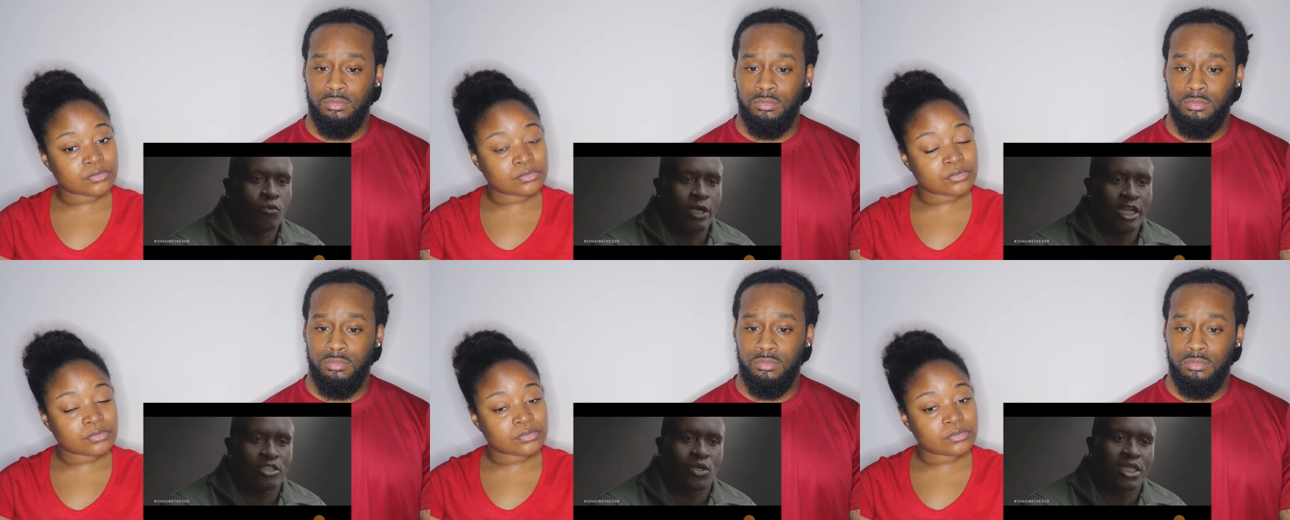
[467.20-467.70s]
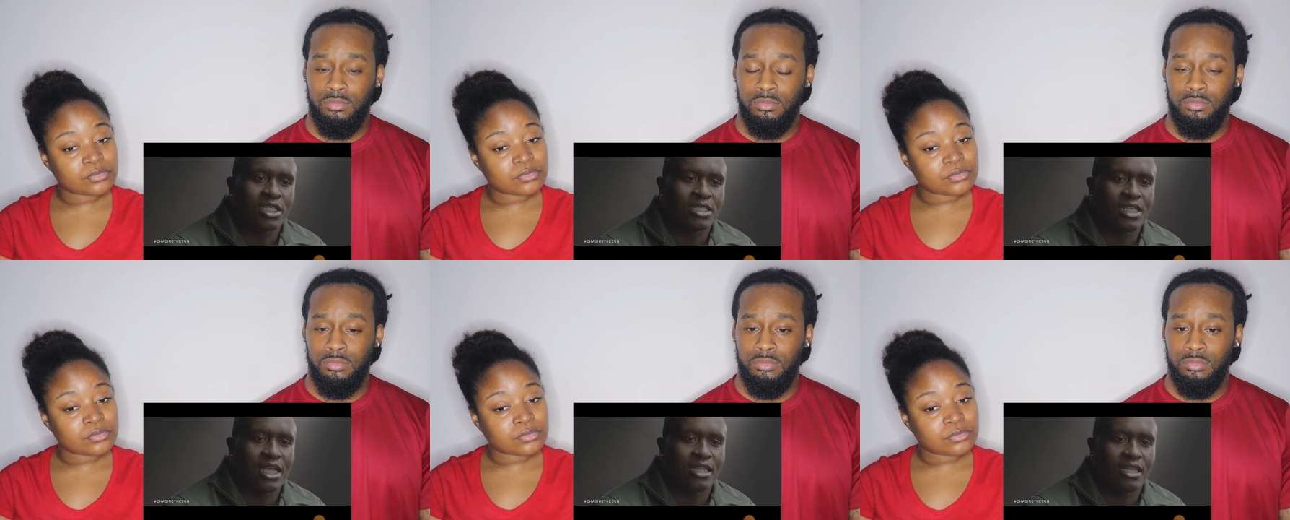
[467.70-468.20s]
Speaker 1: we had to
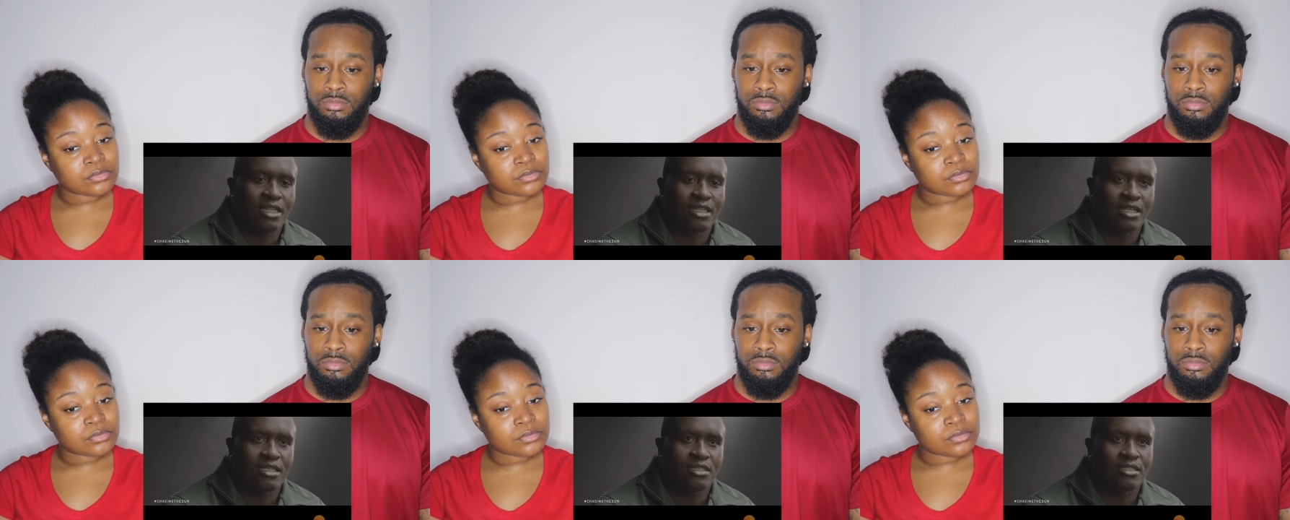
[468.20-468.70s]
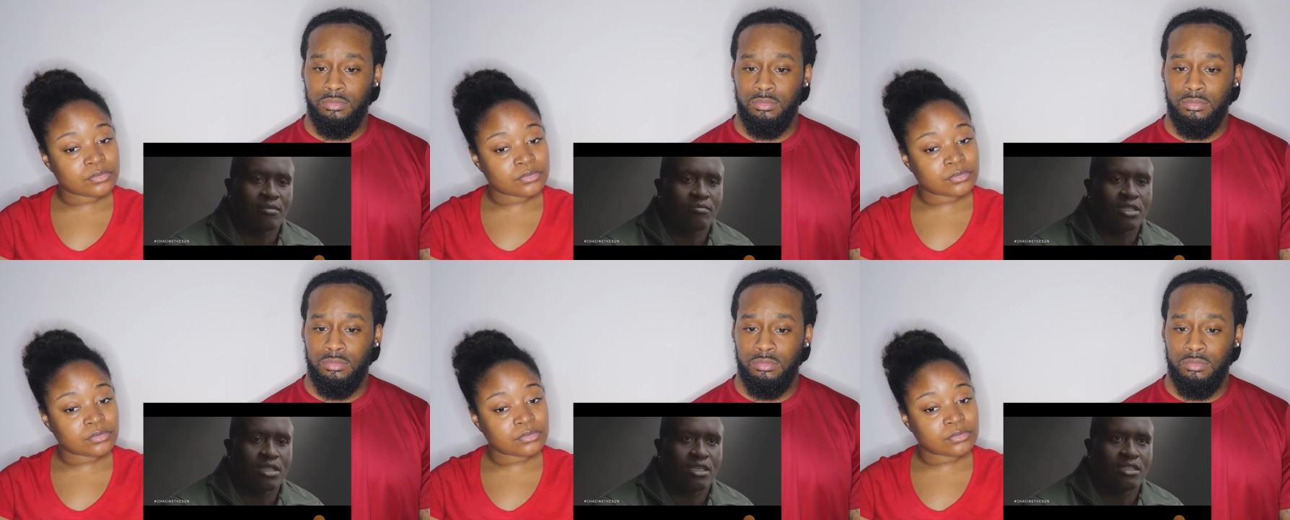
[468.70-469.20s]
understand that that it's
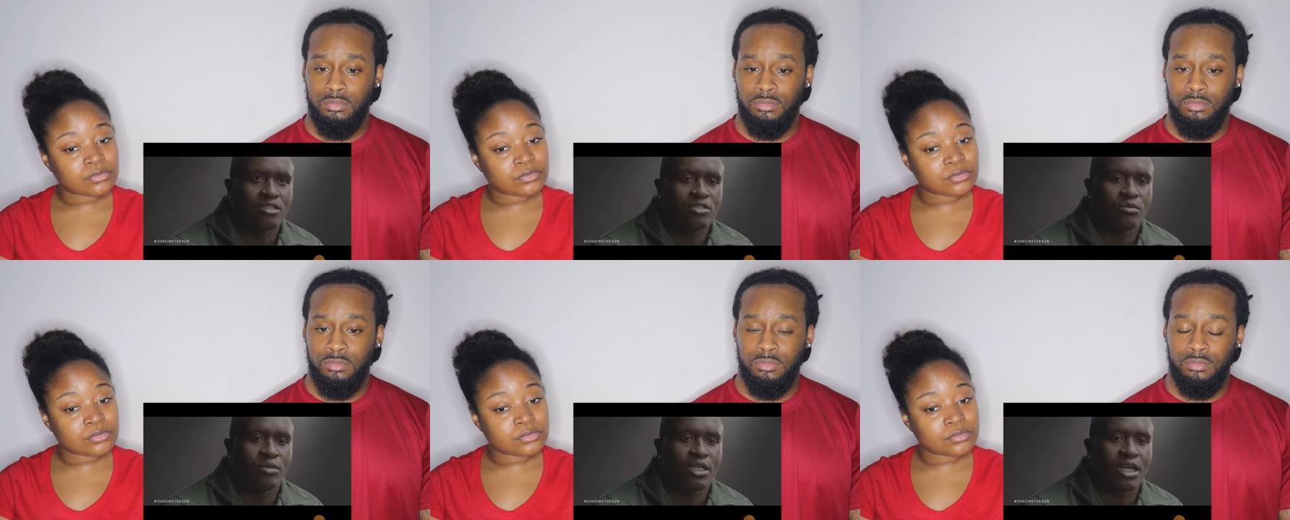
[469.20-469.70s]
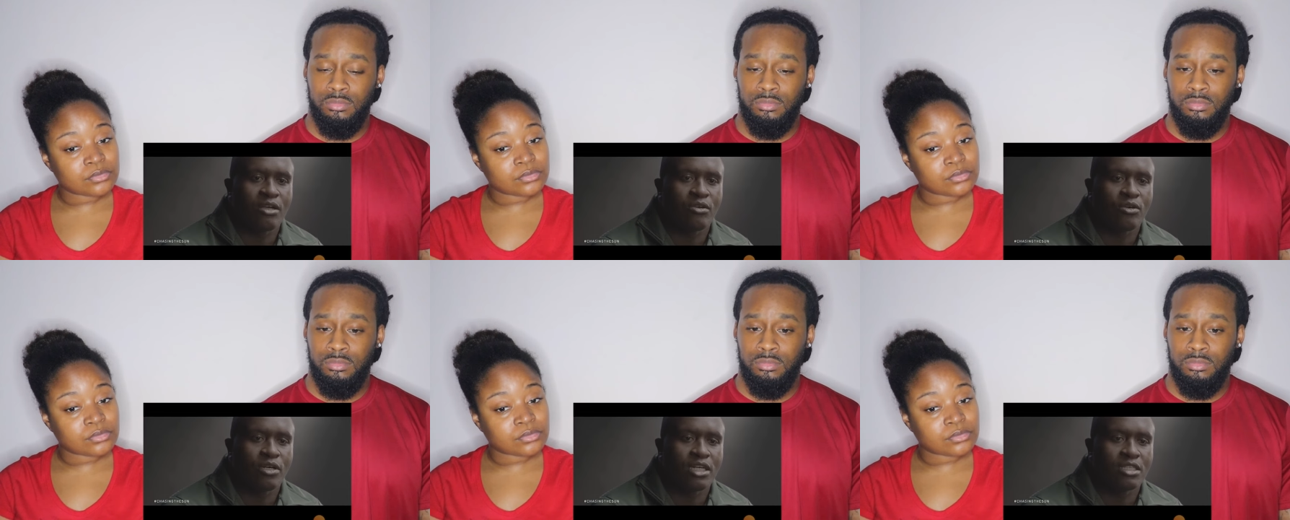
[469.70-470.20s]
something that needs to be done,
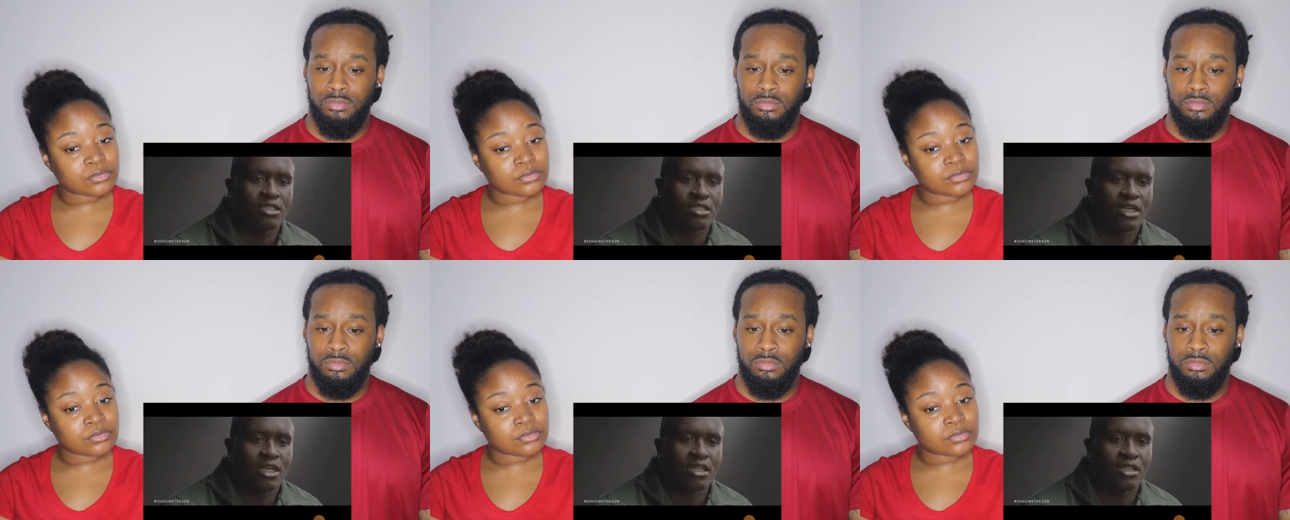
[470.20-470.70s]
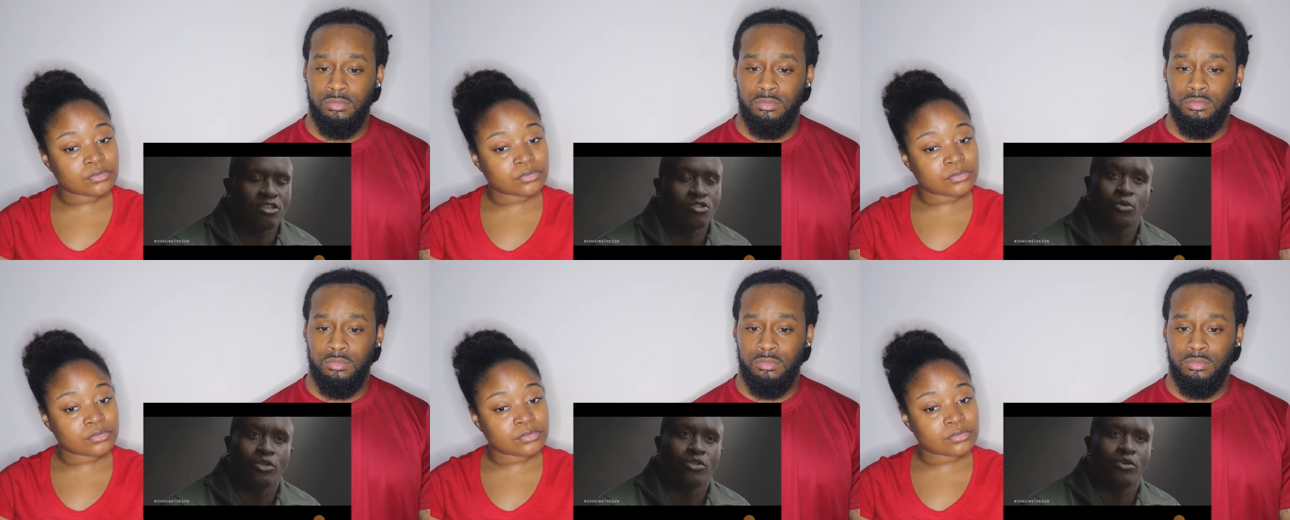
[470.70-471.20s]
or else uh, things
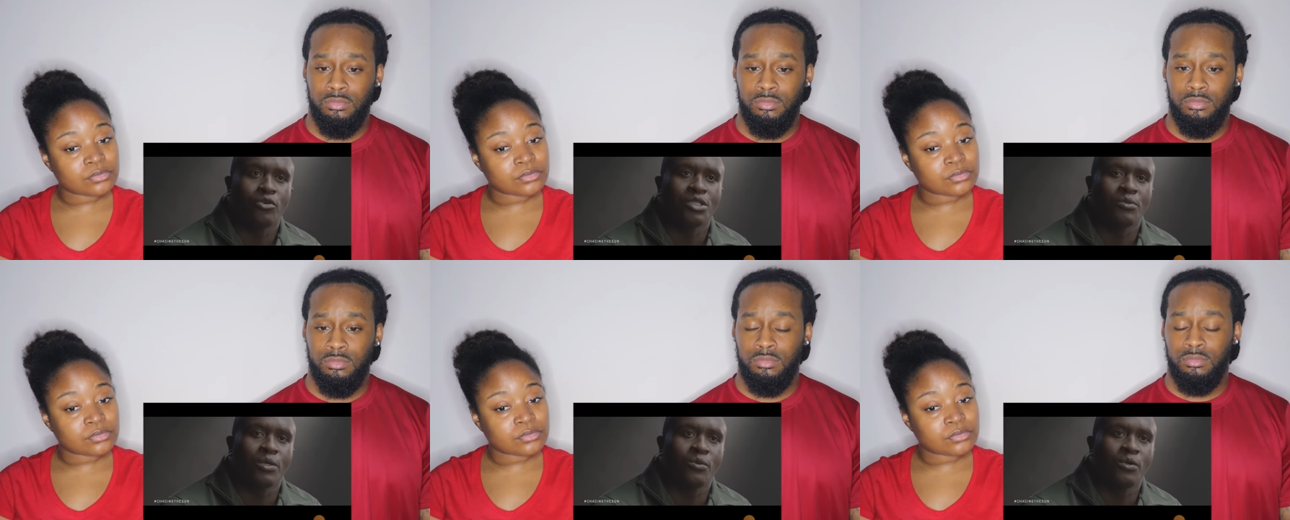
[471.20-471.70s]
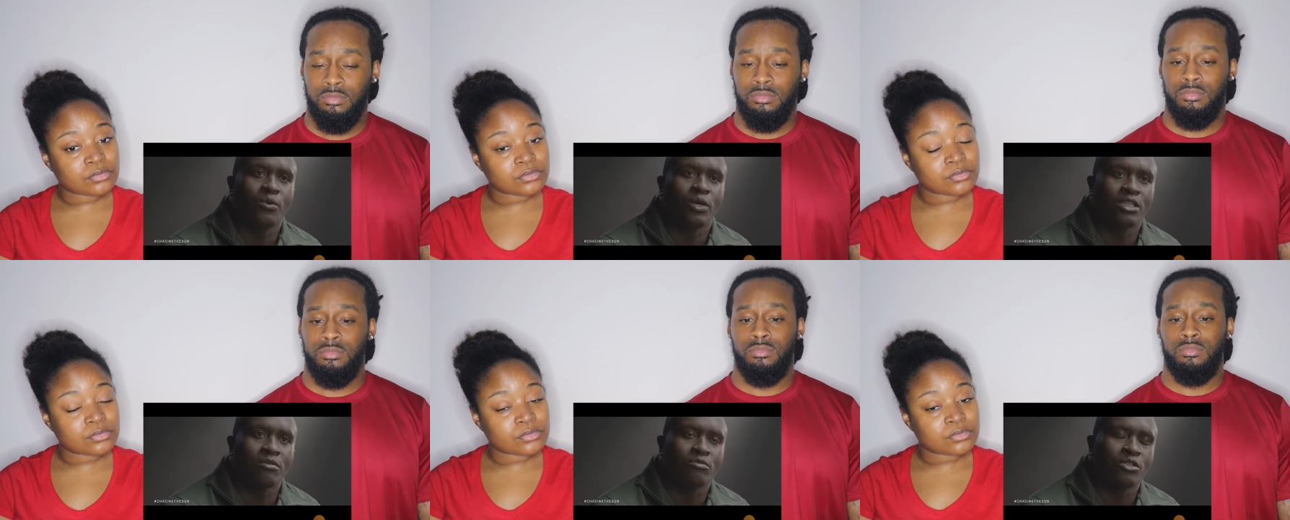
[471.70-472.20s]
wouldn't go the way we
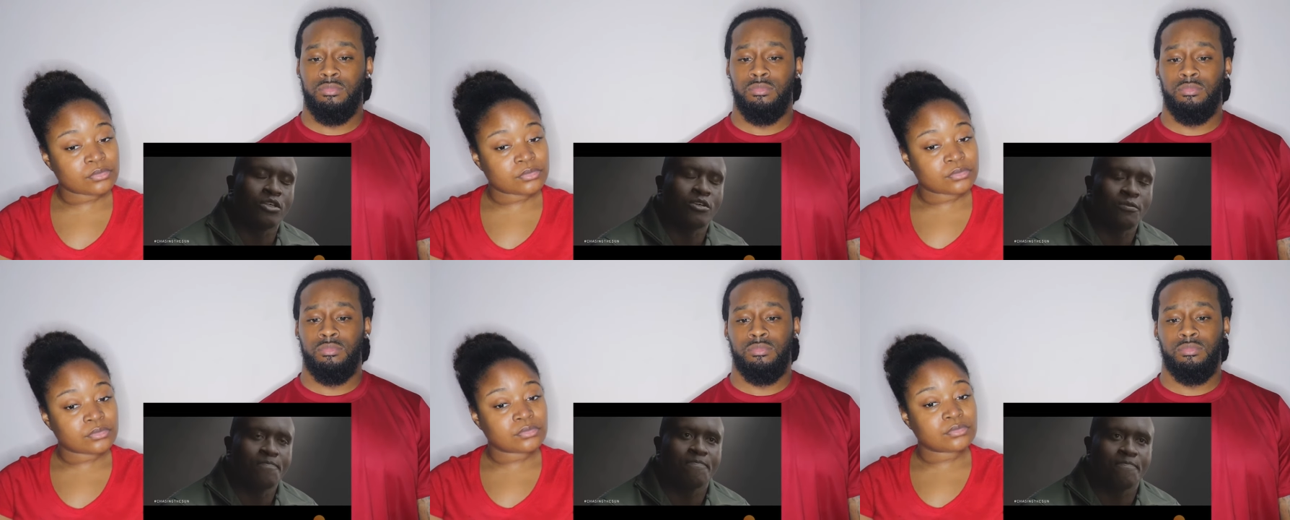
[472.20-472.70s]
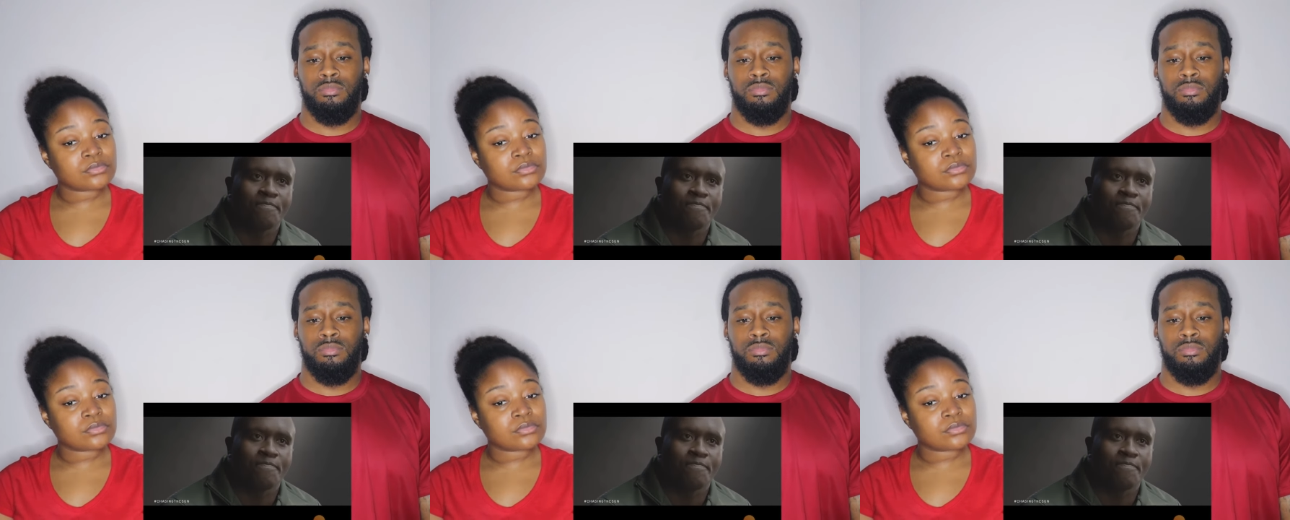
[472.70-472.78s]
want them to go.